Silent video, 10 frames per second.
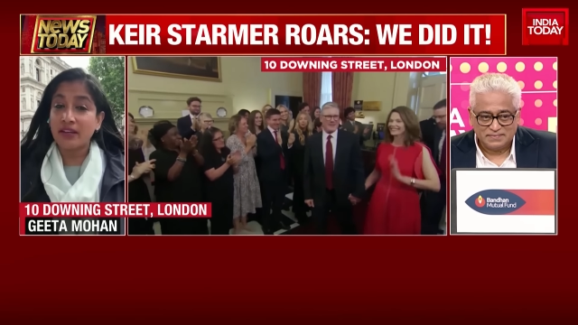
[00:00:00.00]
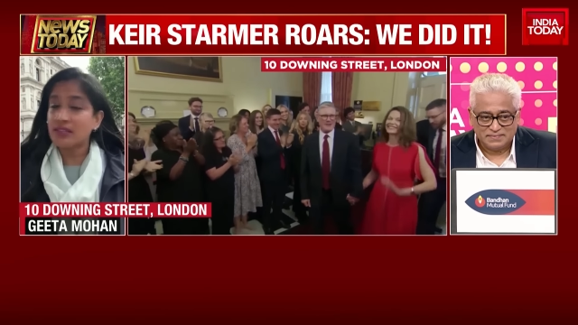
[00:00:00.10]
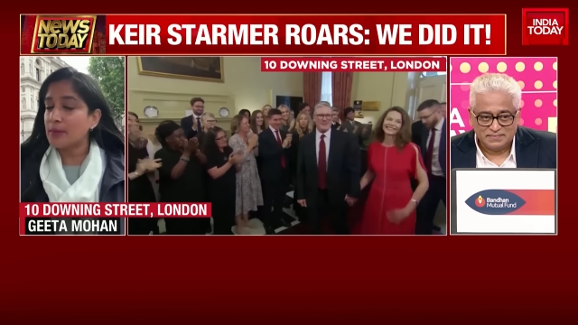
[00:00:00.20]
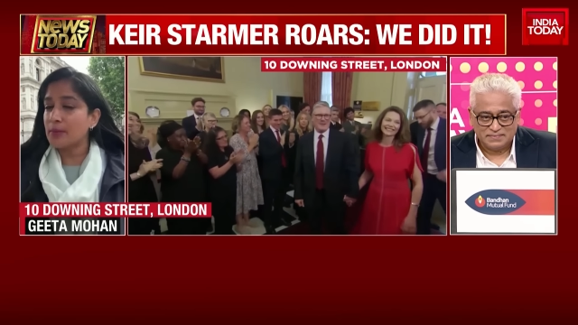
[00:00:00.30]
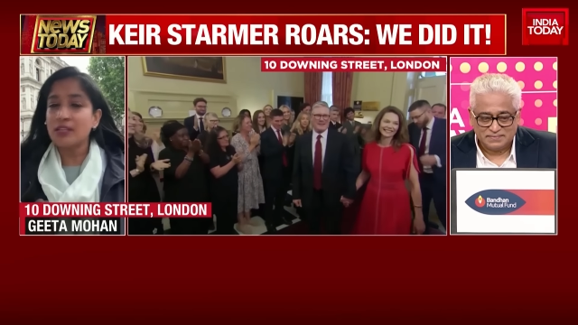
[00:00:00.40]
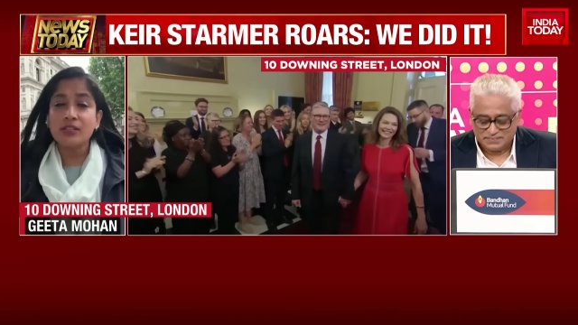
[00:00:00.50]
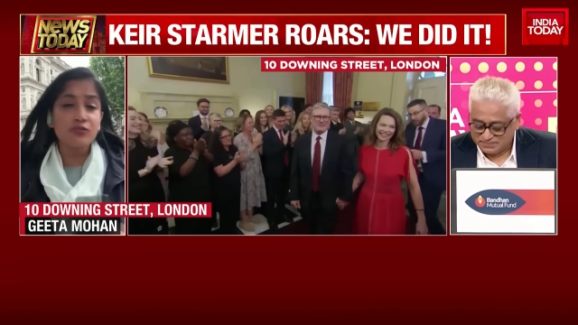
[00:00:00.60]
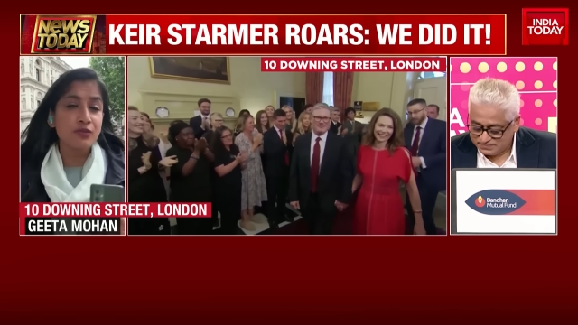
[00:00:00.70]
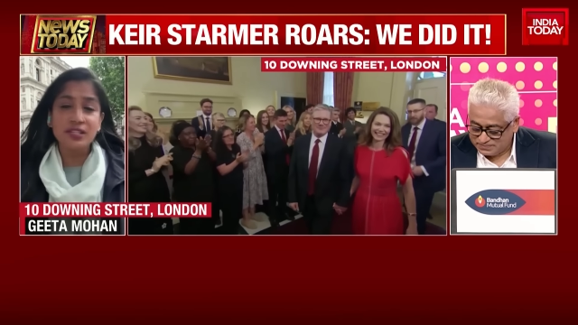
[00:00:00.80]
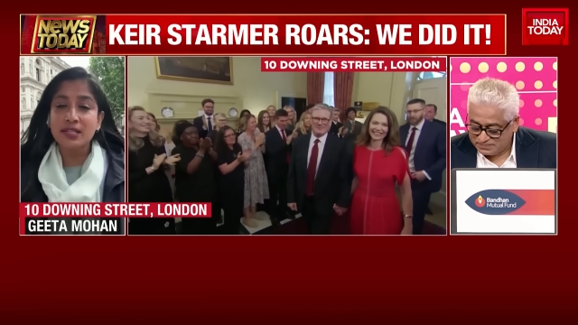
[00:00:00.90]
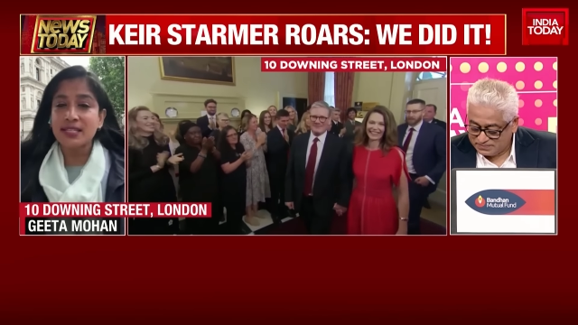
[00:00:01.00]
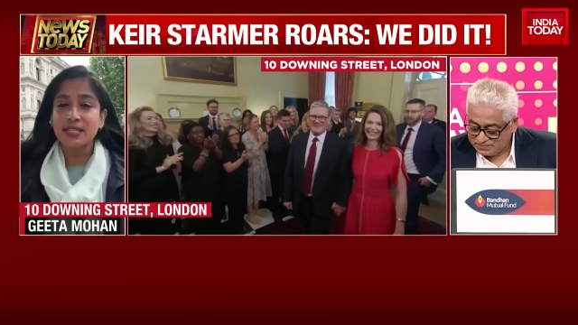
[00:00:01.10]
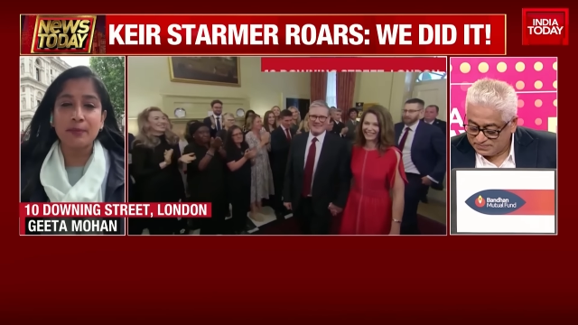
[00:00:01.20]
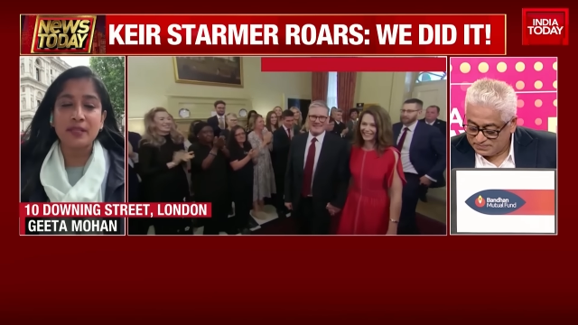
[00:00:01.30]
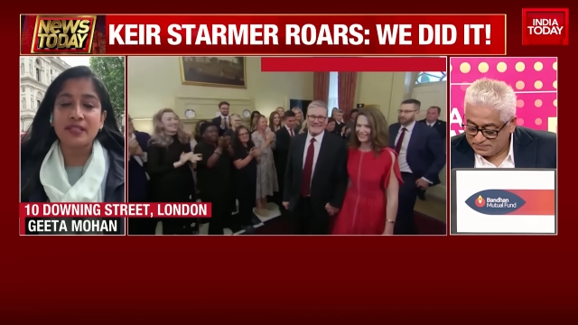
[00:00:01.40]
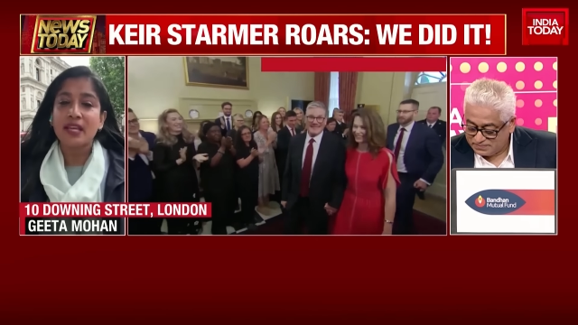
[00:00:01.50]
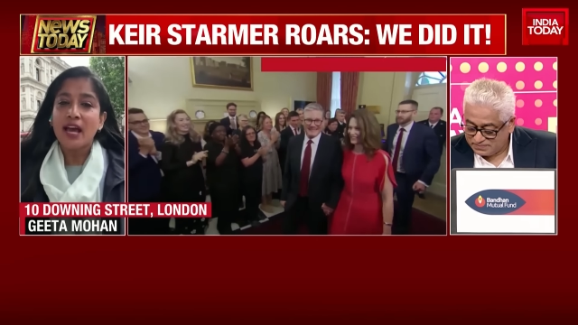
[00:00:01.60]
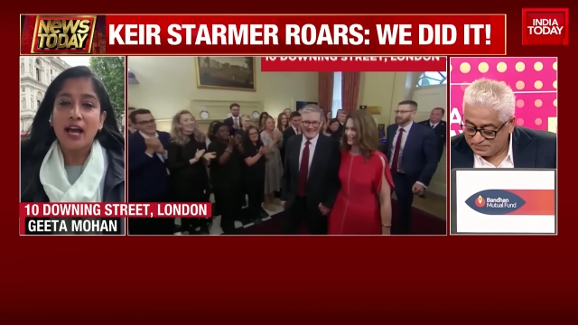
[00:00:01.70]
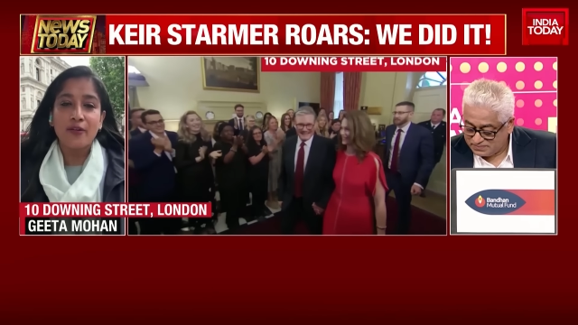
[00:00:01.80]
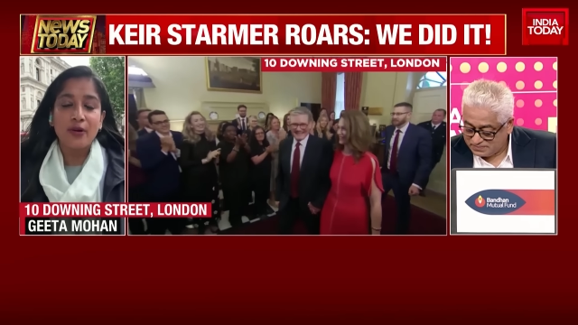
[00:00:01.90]
Speaker 1: There are some interesting snippets,
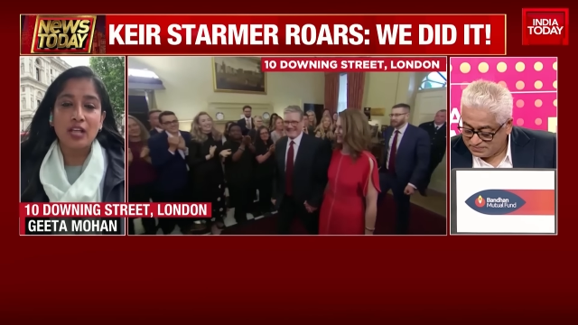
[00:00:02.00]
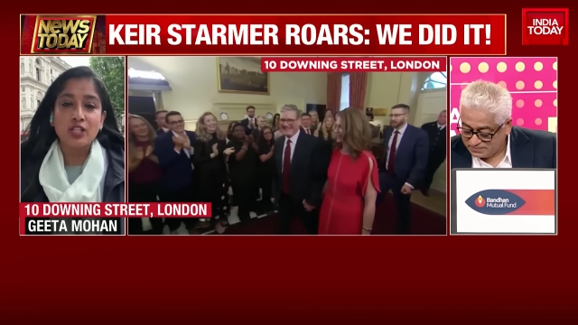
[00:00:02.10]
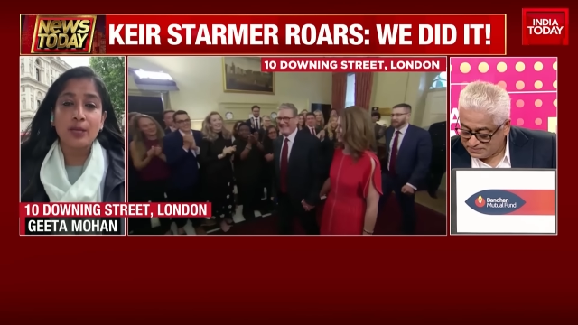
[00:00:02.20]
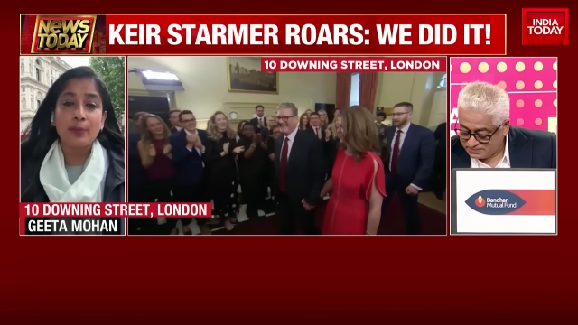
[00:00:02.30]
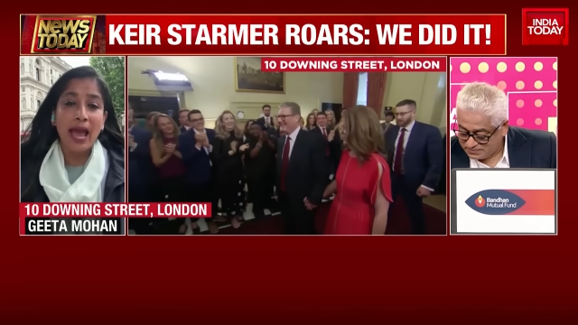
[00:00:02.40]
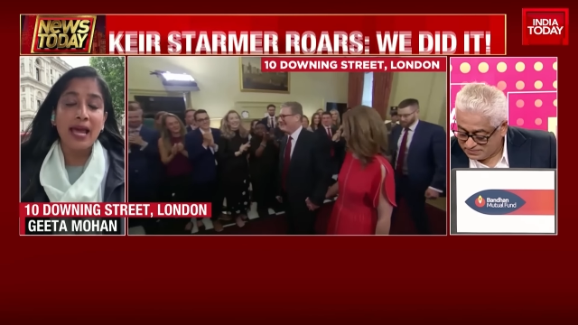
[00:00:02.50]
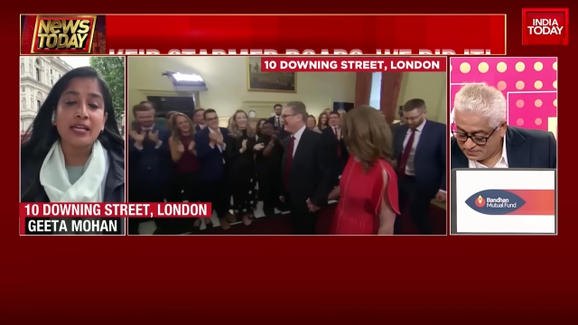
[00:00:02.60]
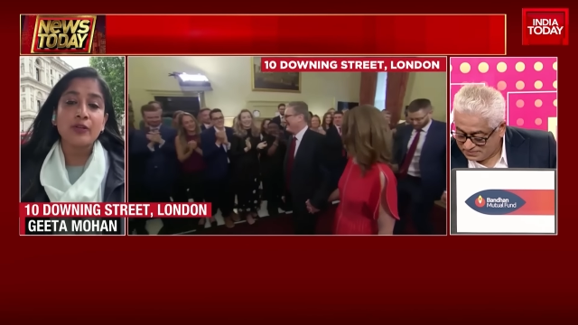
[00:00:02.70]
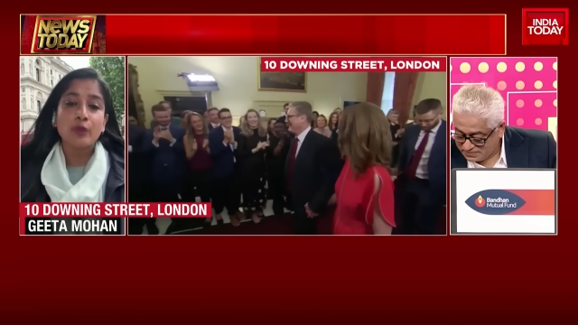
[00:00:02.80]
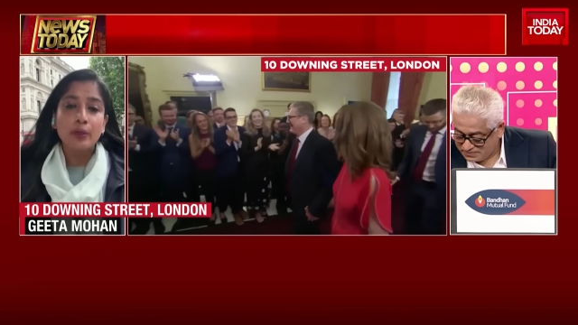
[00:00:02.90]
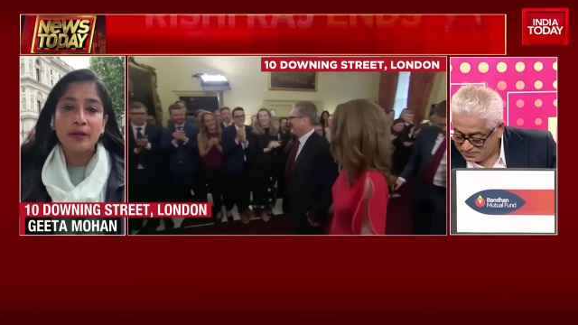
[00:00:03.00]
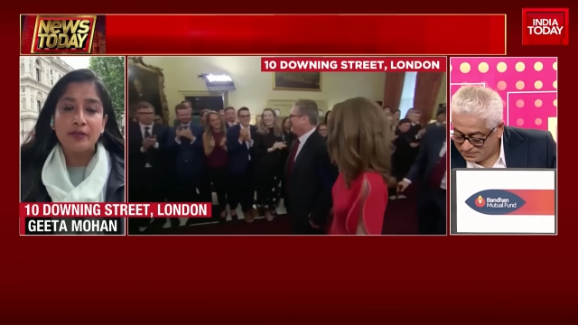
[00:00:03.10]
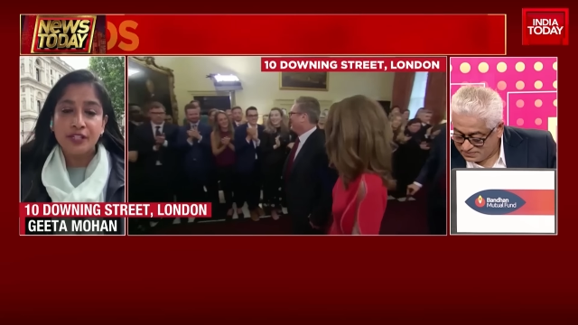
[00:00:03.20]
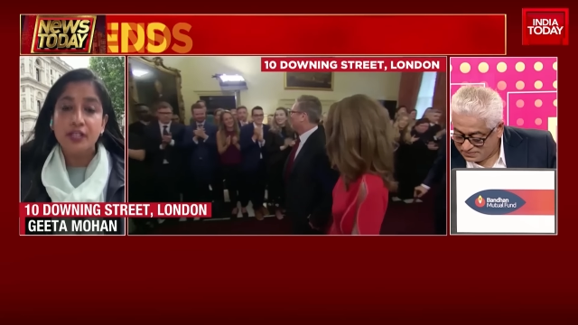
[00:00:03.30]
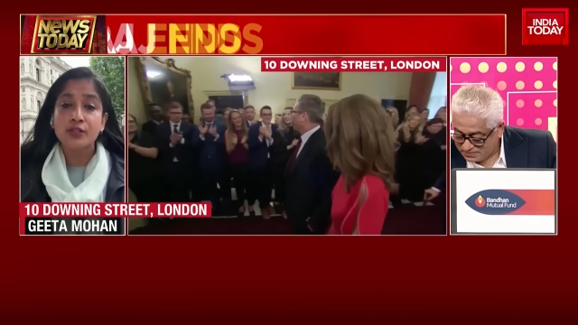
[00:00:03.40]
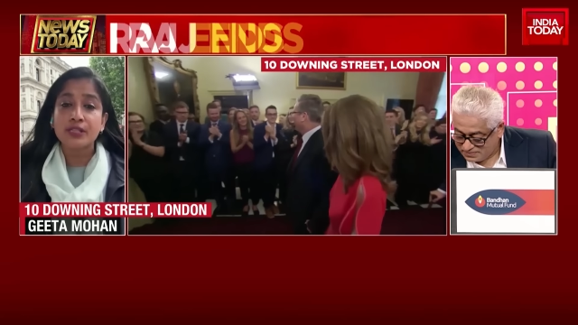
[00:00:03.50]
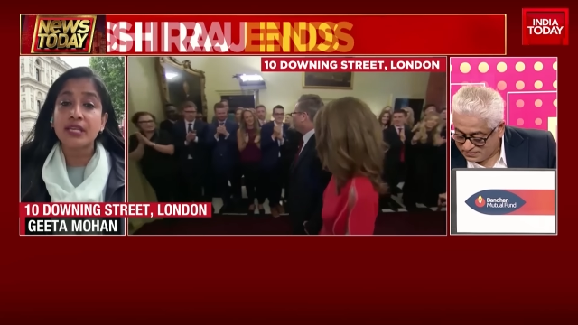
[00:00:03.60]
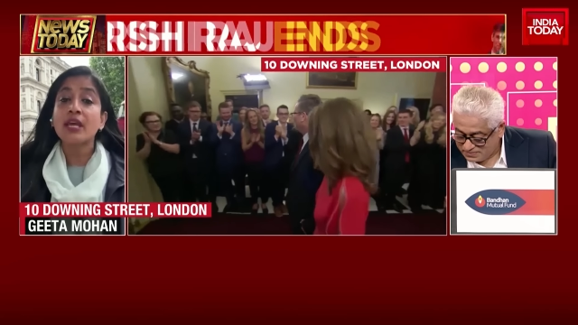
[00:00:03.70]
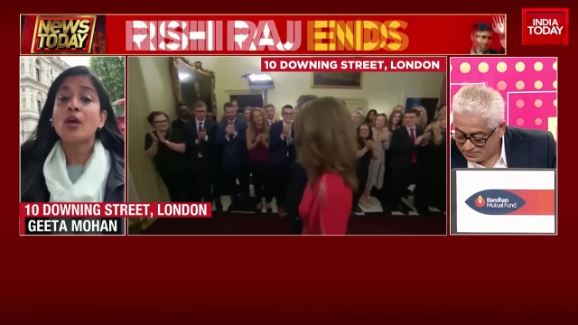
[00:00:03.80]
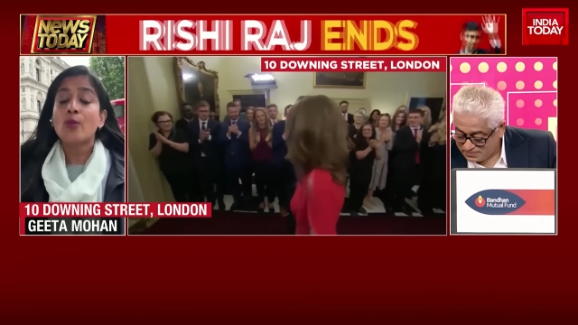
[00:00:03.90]
uh, Rajdeep, and it will be interesting to
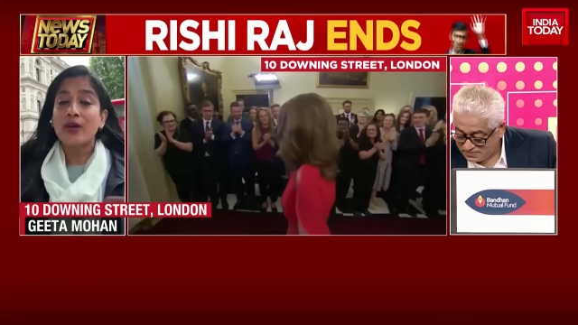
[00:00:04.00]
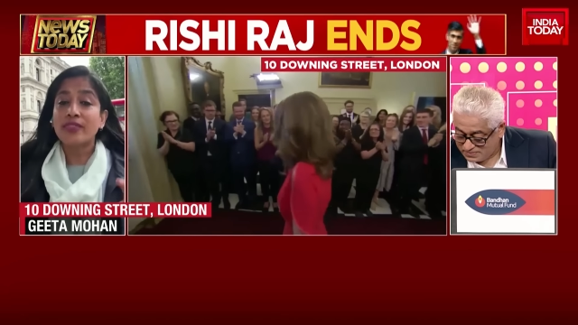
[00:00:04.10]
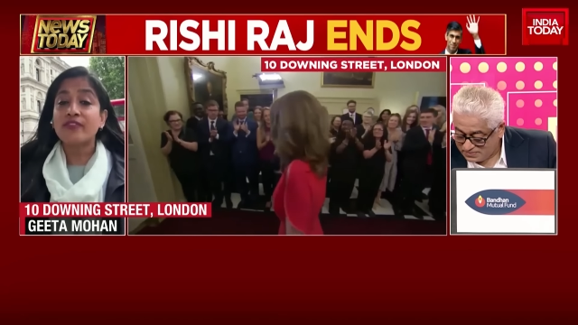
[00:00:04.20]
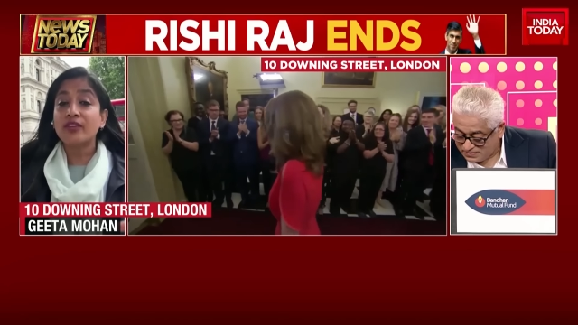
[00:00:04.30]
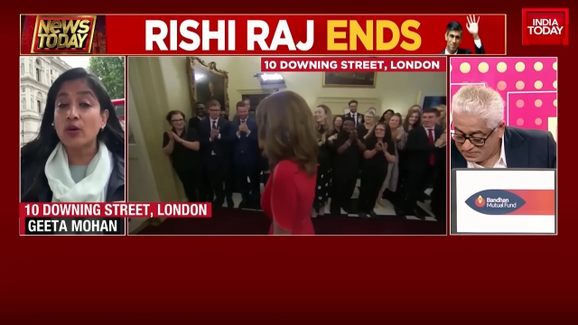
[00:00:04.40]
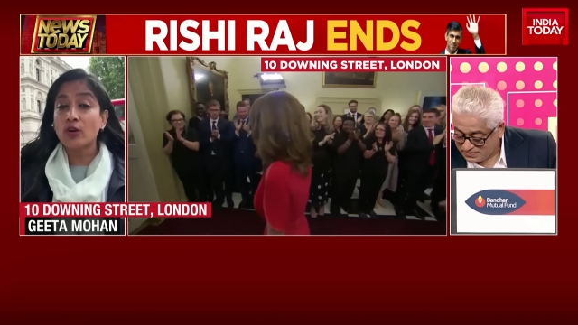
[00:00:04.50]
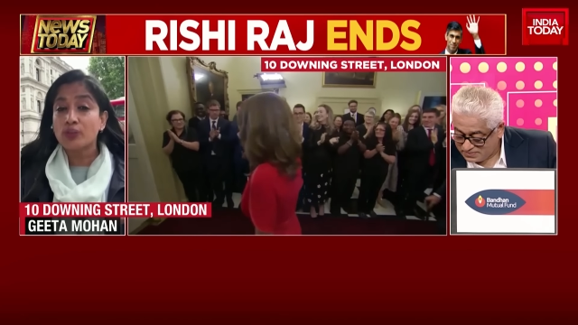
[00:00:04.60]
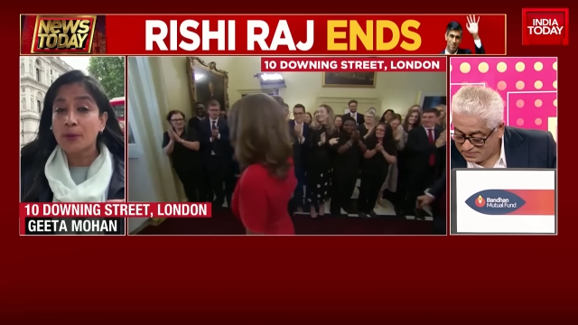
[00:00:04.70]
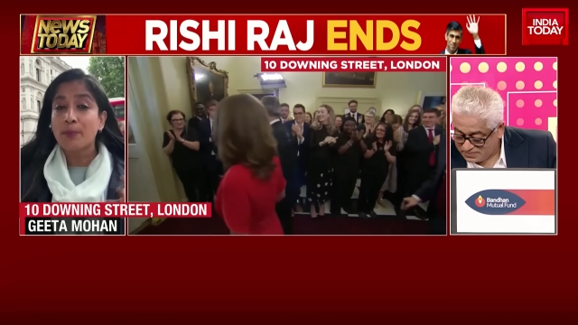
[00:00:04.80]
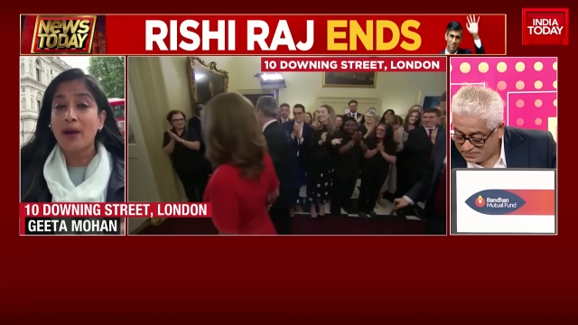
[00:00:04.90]
see whether they're going to be